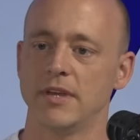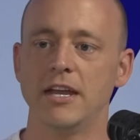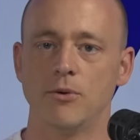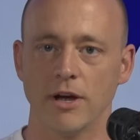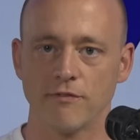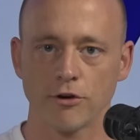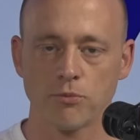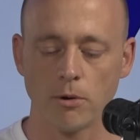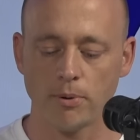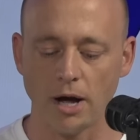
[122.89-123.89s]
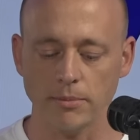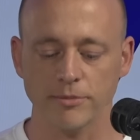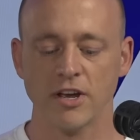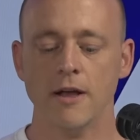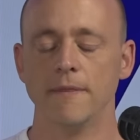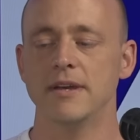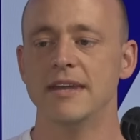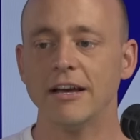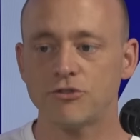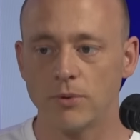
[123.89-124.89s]
Anyway, first world problems. The
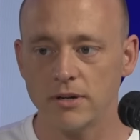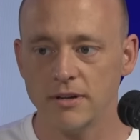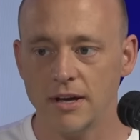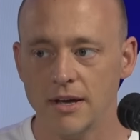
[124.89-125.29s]
next one